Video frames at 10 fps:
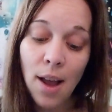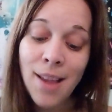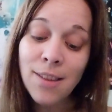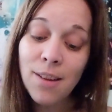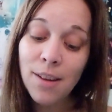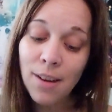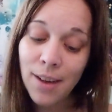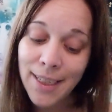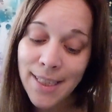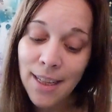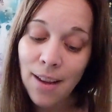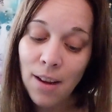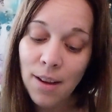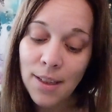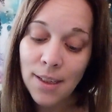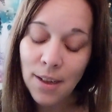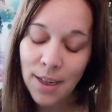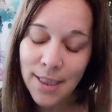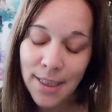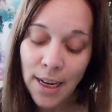is con-
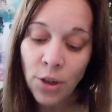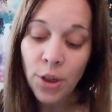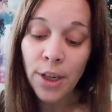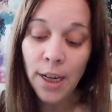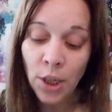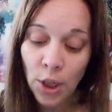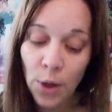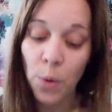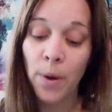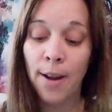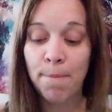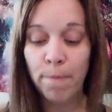concentred in you.